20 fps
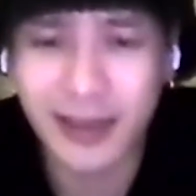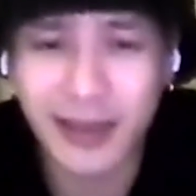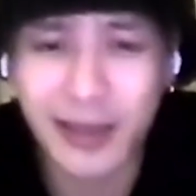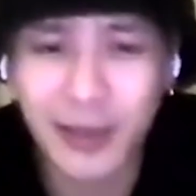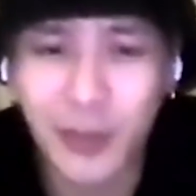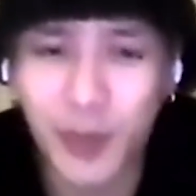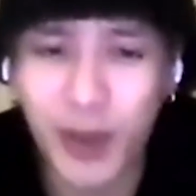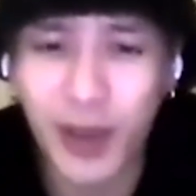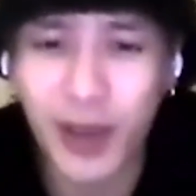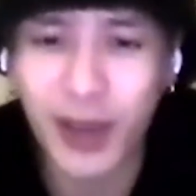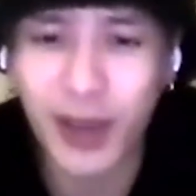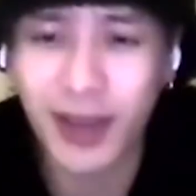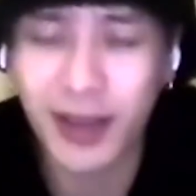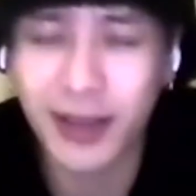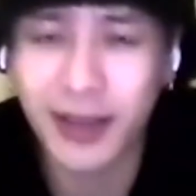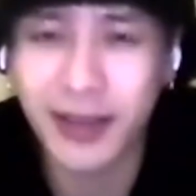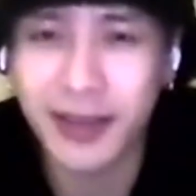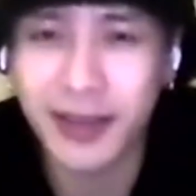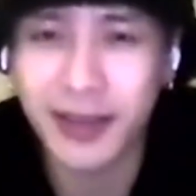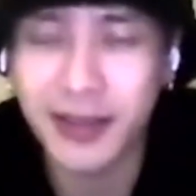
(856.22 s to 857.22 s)
Team Wang.
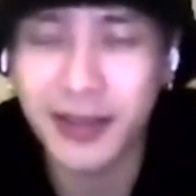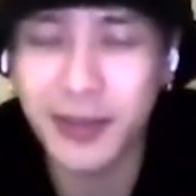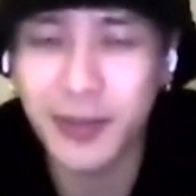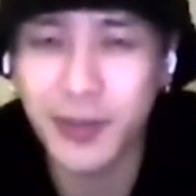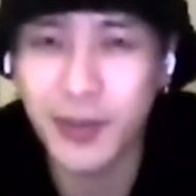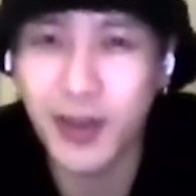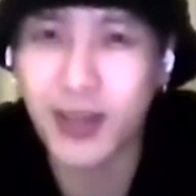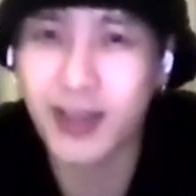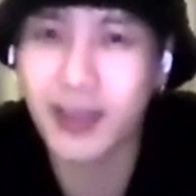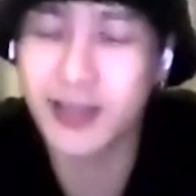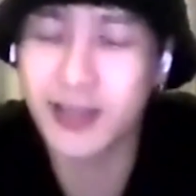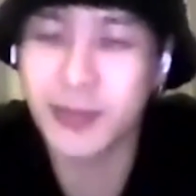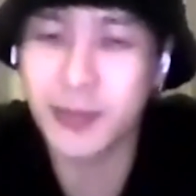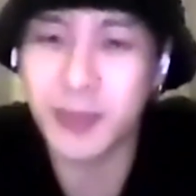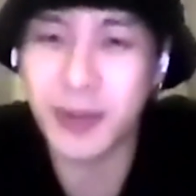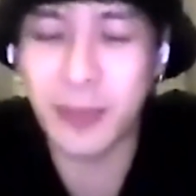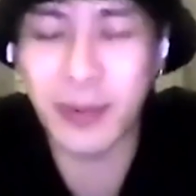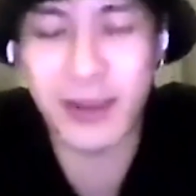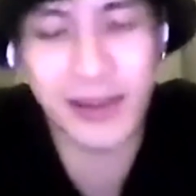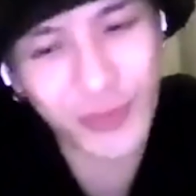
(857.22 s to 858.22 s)
Team Wang is
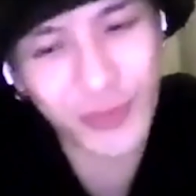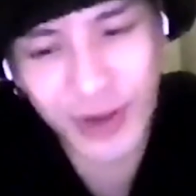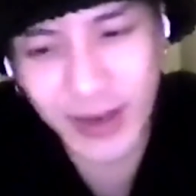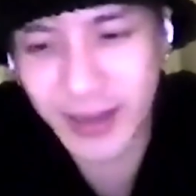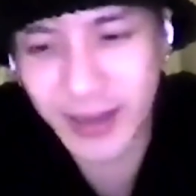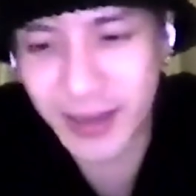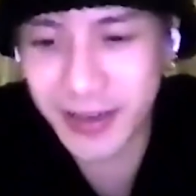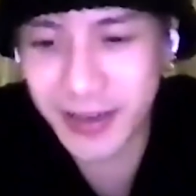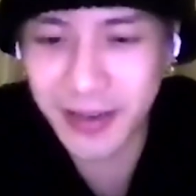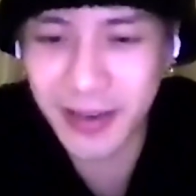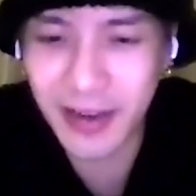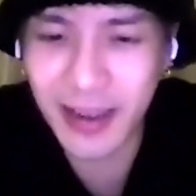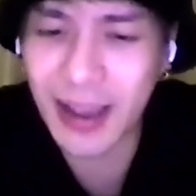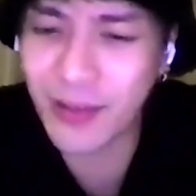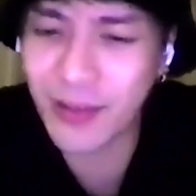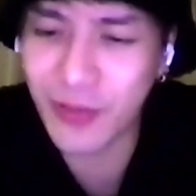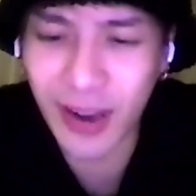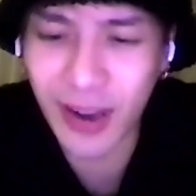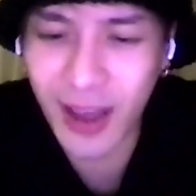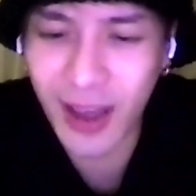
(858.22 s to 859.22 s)
my best friend. Like, I
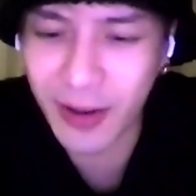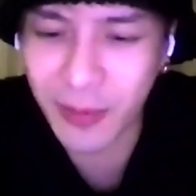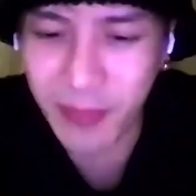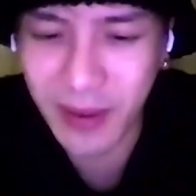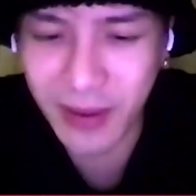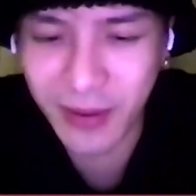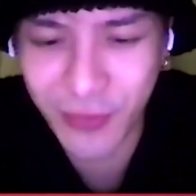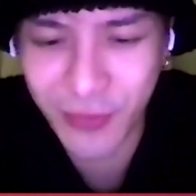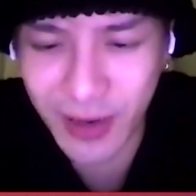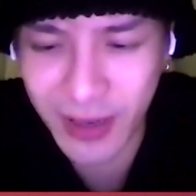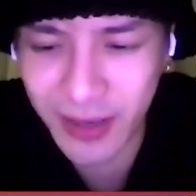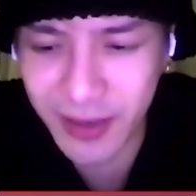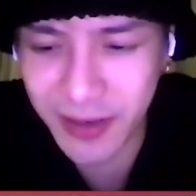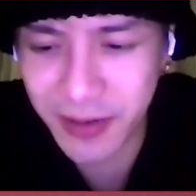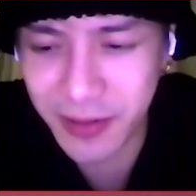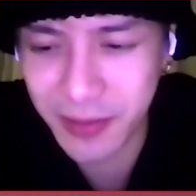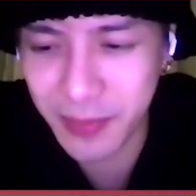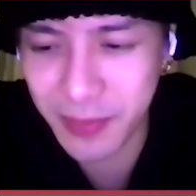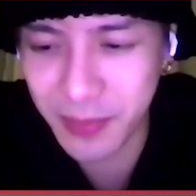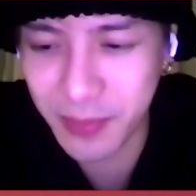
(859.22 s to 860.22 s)
have a lot of best friends,
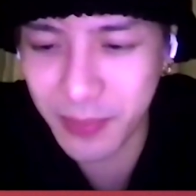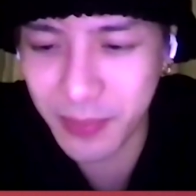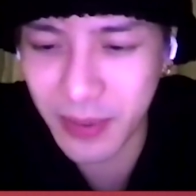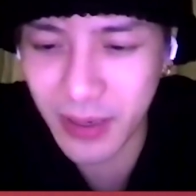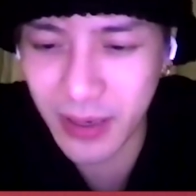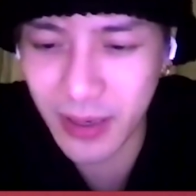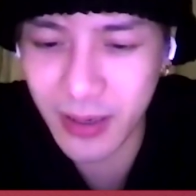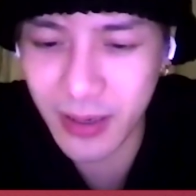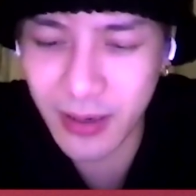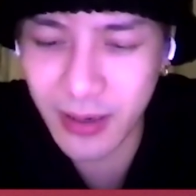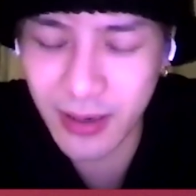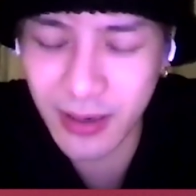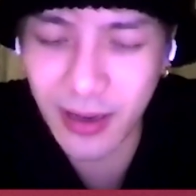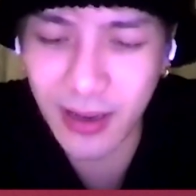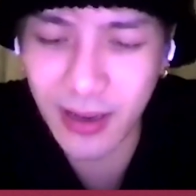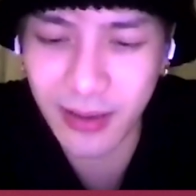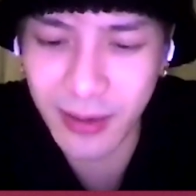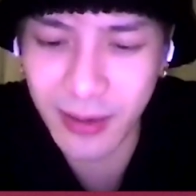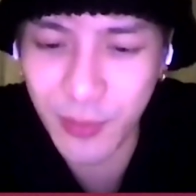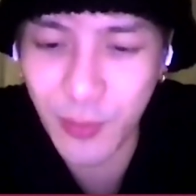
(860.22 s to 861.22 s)
but
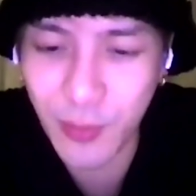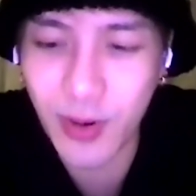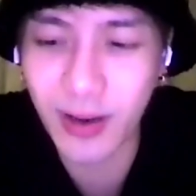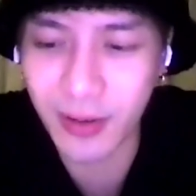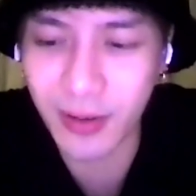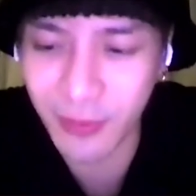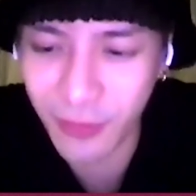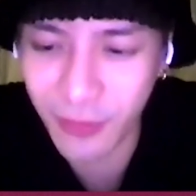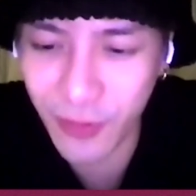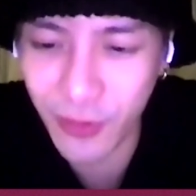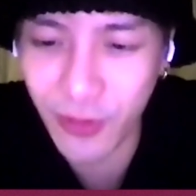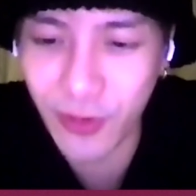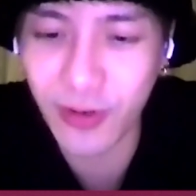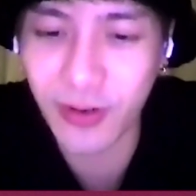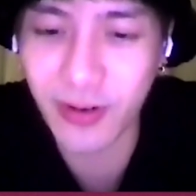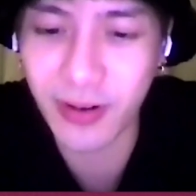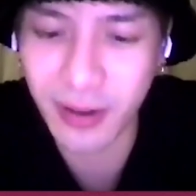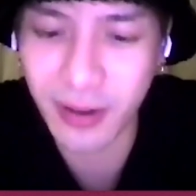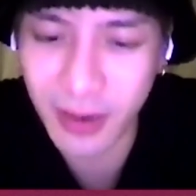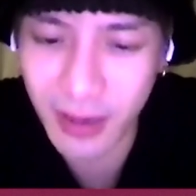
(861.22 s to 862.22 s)
yeah, Team Wang
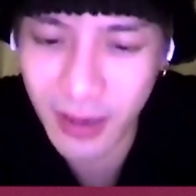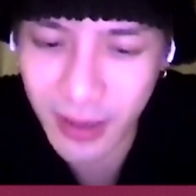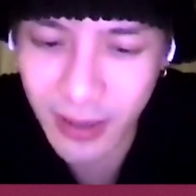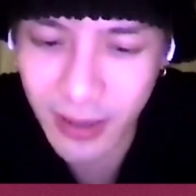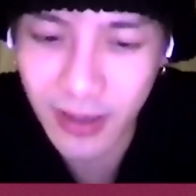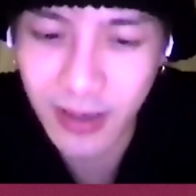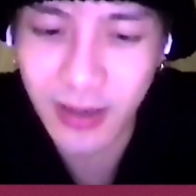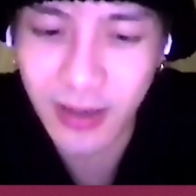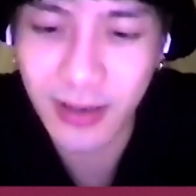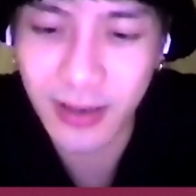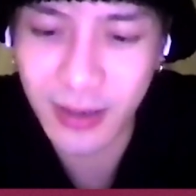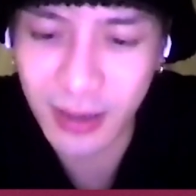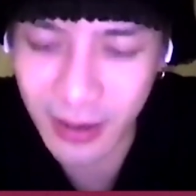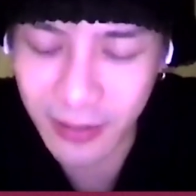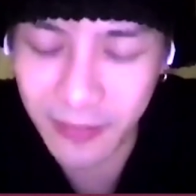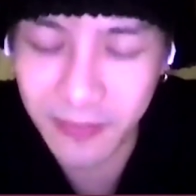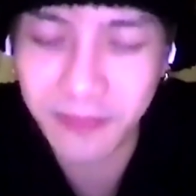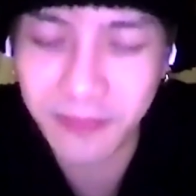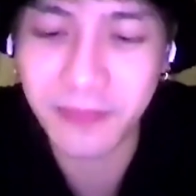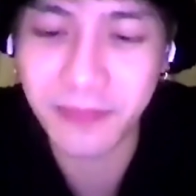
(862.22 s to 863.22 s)

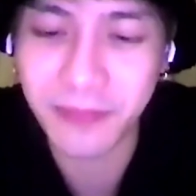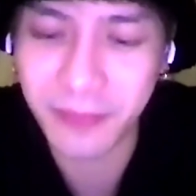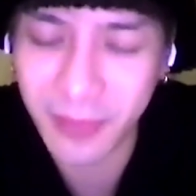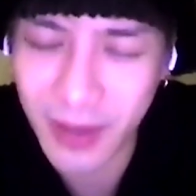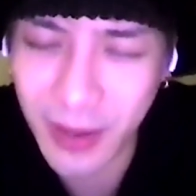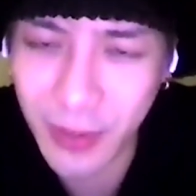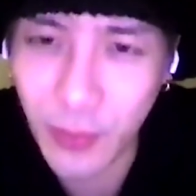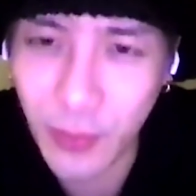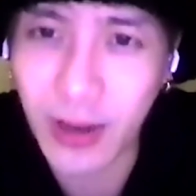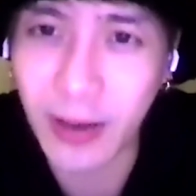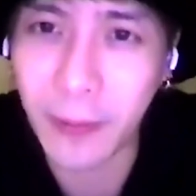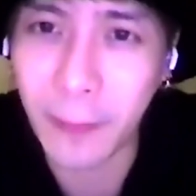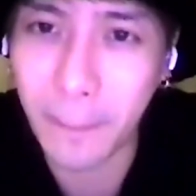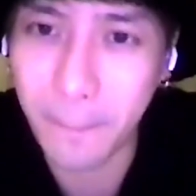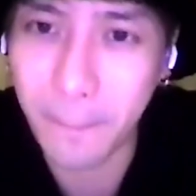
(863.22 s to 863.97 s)
Team Wang.